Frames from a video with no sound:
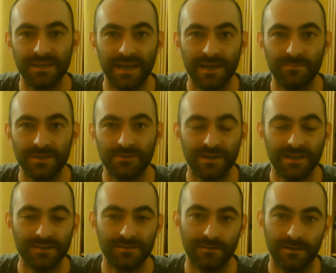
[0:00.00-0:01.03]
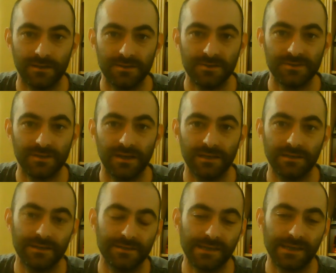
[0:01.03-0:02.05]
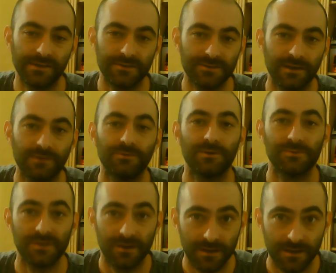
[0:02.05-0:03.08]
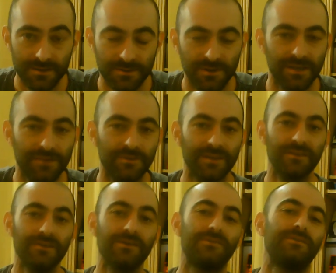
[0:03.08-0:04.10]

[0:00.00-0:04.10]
game interest, and I used to like Nintendo stuff when I was younger, so I'll give it a go.